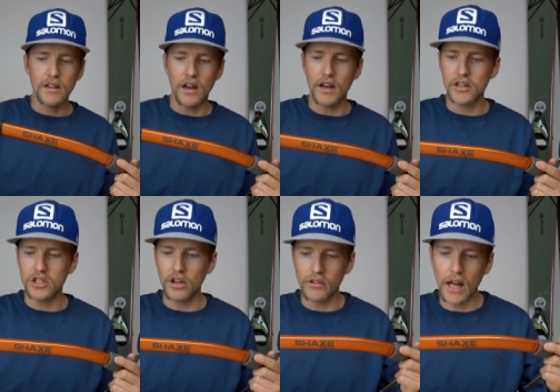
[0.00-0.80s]
uh,
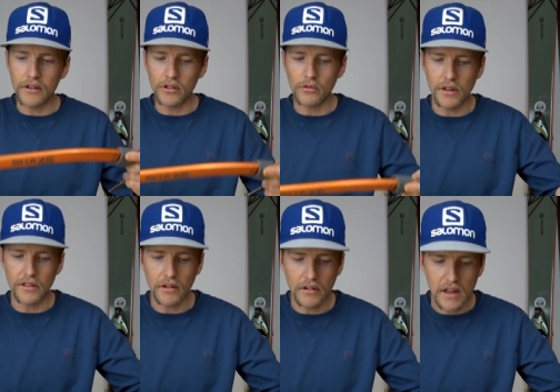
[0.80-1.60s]
shovel handle with
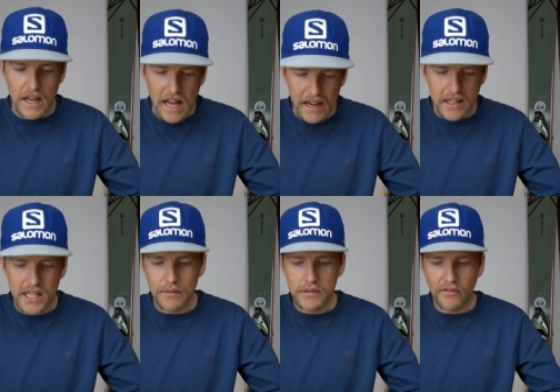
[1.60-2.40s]
you. And in
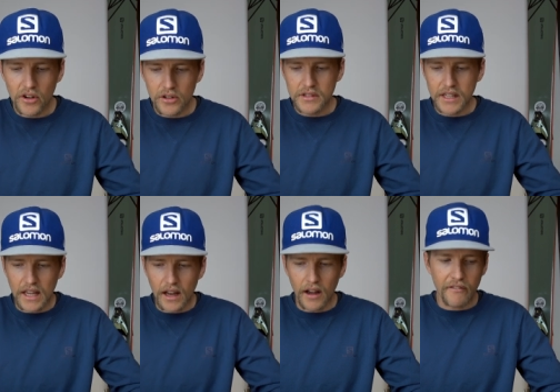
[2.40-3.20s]
terms of losing
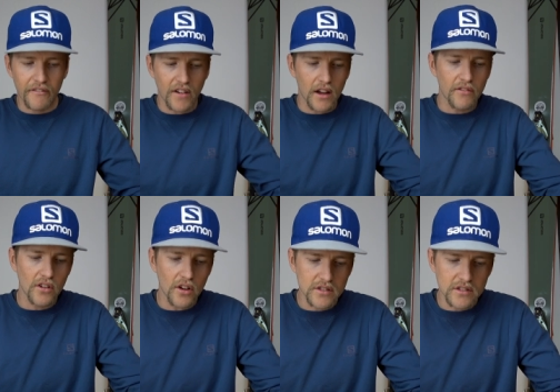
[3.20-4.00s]
it, I've I've
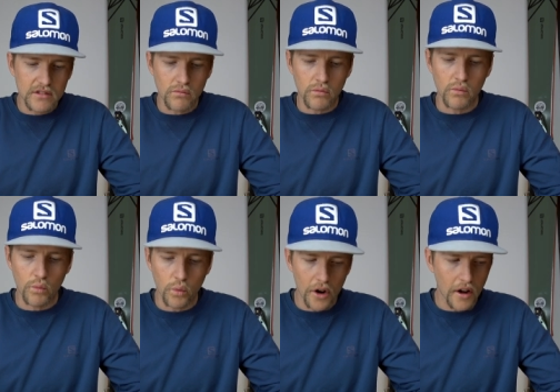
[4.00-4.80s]
lost
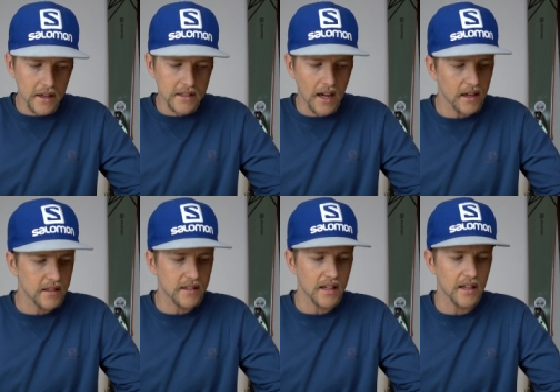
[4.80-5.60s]
one ice
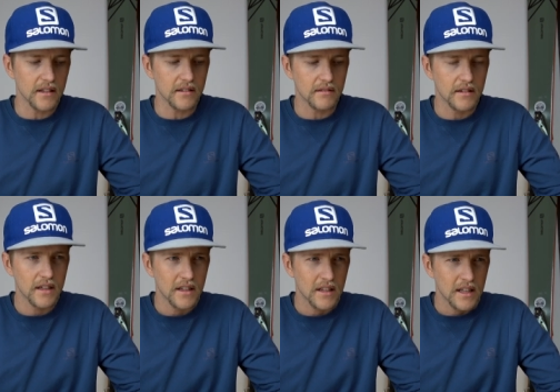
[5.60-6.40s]
axe in
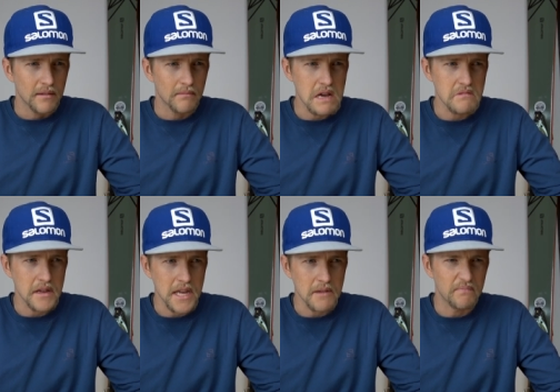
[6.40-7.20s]

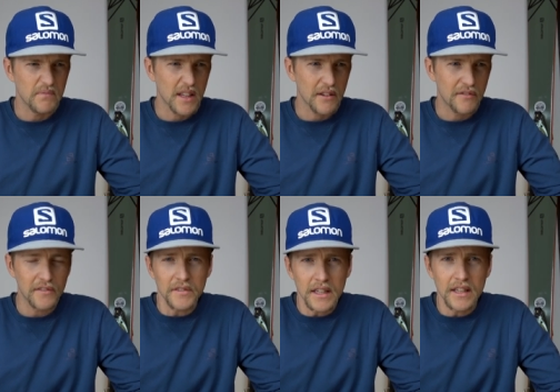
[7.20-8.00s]
maybe
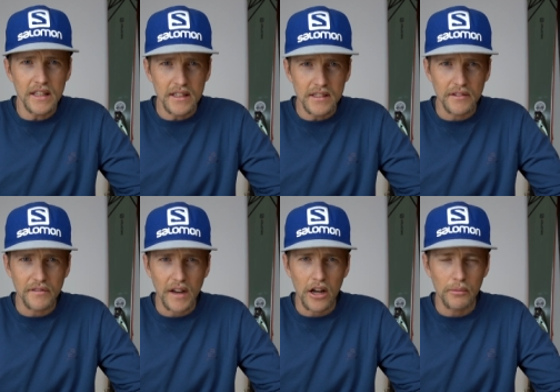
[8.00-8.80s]
15 years
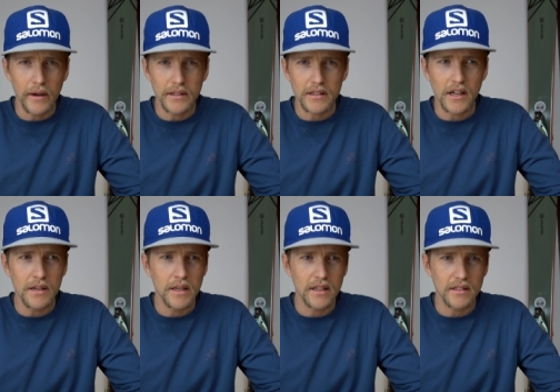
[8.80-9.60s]
of alpine
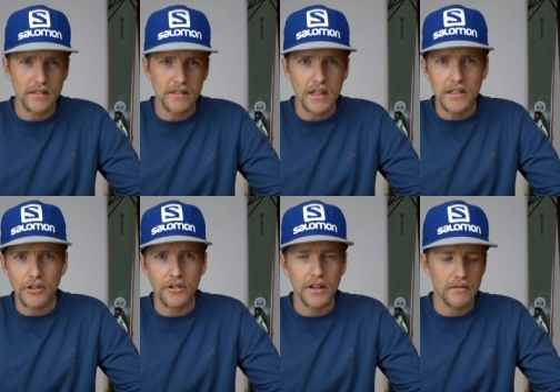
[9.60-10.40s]
climbing and ski
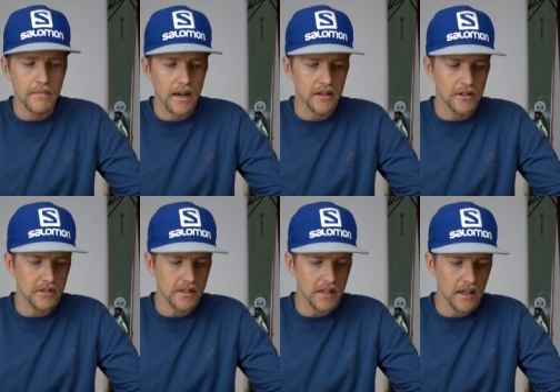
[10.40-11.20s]
touring and
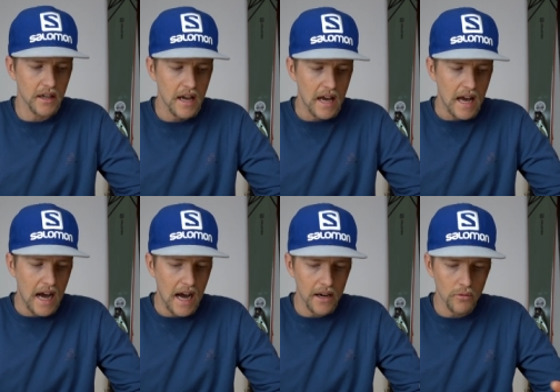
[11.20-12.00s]
backcountry skiing,
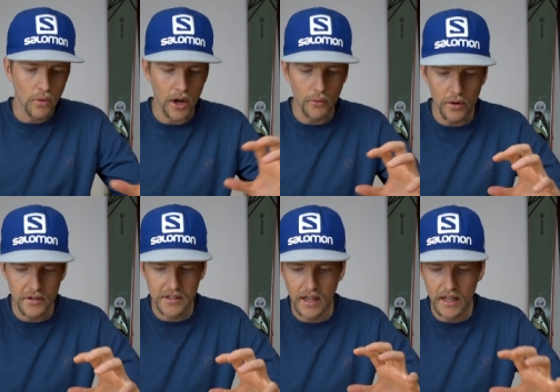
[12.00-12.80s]
and what I would
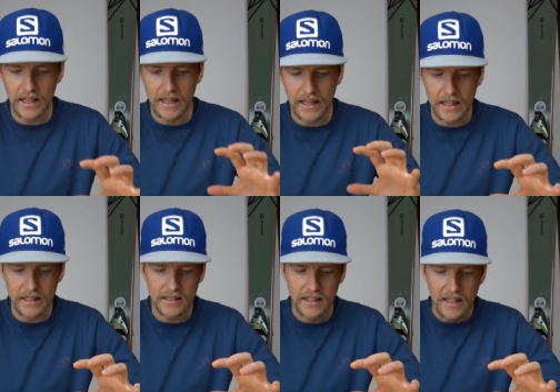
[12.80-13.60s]
say
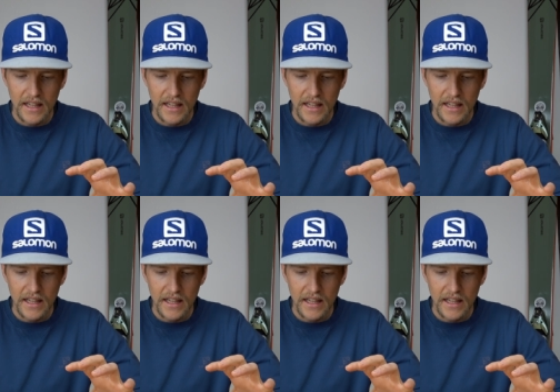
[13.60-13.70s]
is,